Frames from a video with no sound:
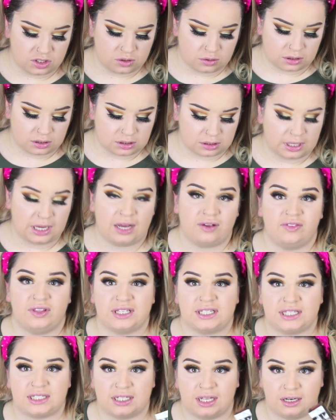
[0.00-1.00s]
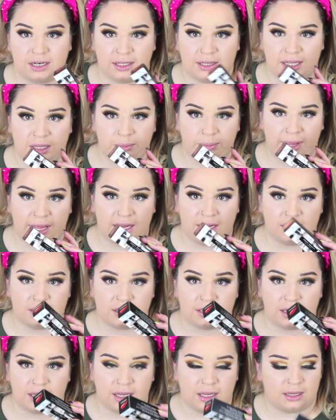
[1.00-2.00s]
I do also have the Stunna Lip
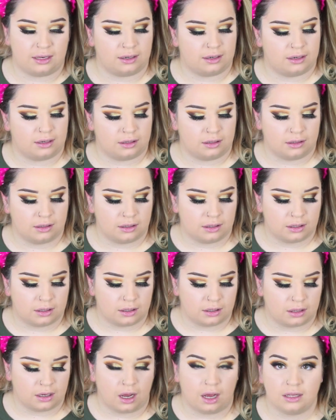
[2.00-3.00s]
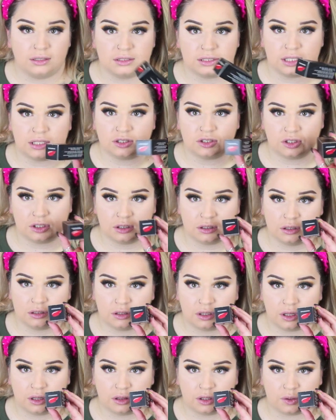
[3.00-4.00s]
Paint in Uncensored,
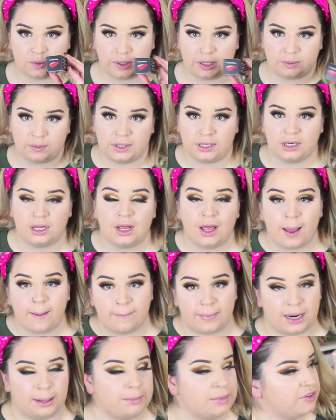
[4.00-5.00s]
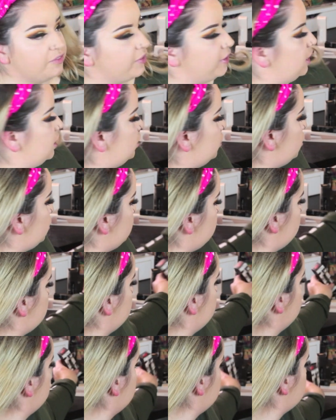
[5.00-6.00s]
the red one, but I'm gonna finish
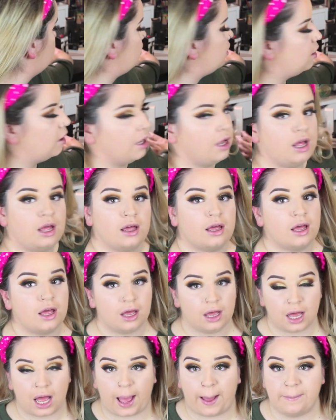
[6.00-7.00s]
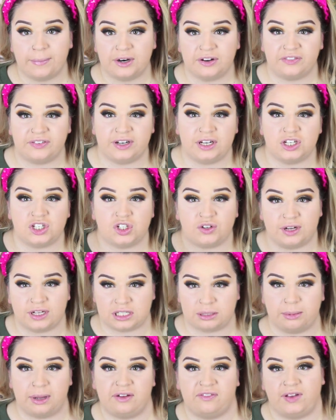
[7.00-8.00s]
the
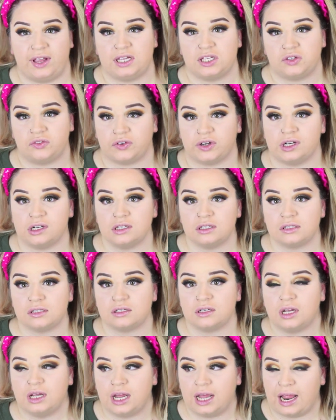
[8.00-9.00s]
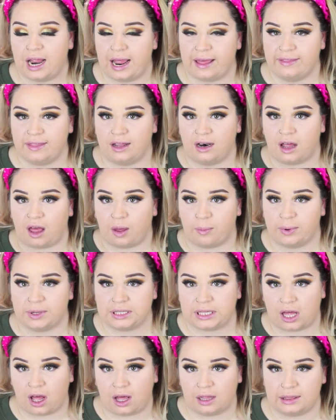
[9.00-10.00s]
rest of my face first, and then I'll
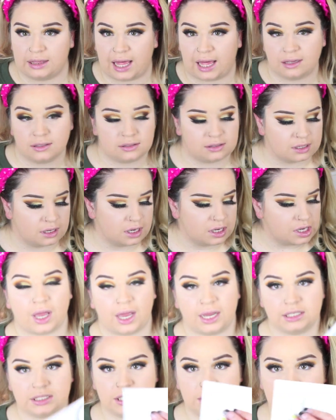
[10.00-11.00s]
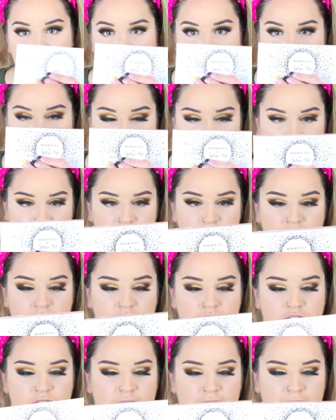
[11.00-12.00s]
put that on last. I did use
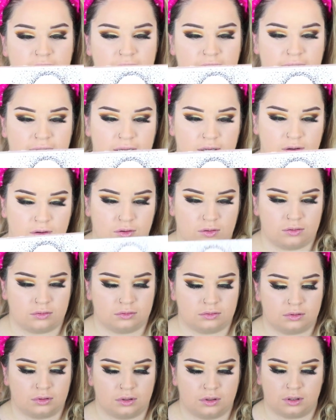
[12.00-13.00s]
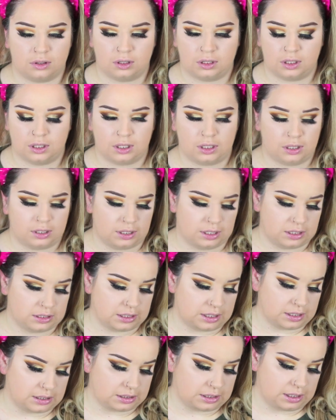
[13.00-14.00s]
the Jaclyn Hill, this
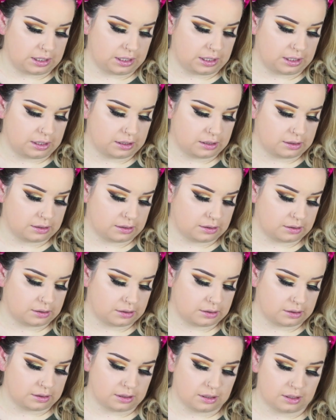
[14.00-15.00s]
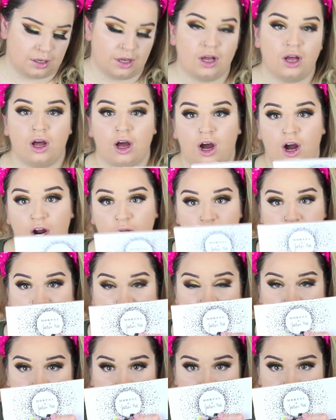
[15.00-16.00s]
is the Armed
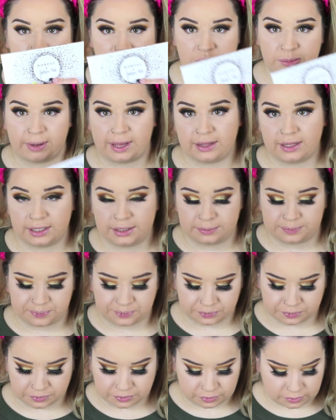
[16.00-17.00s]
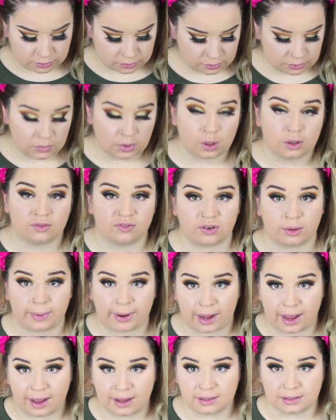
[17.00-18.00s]
and Gorgeous palette for
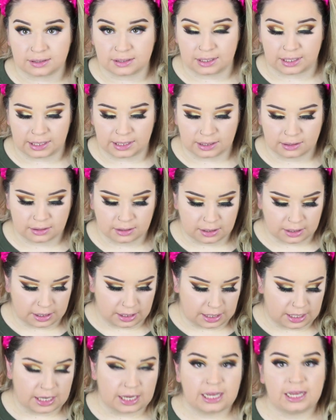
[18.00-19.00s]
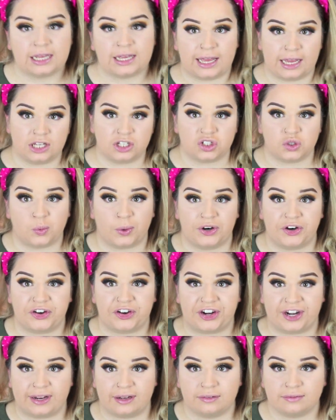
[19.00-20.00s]
my eyes today, in case you're
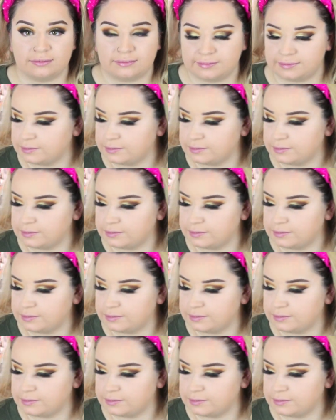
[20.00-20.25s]
wondering.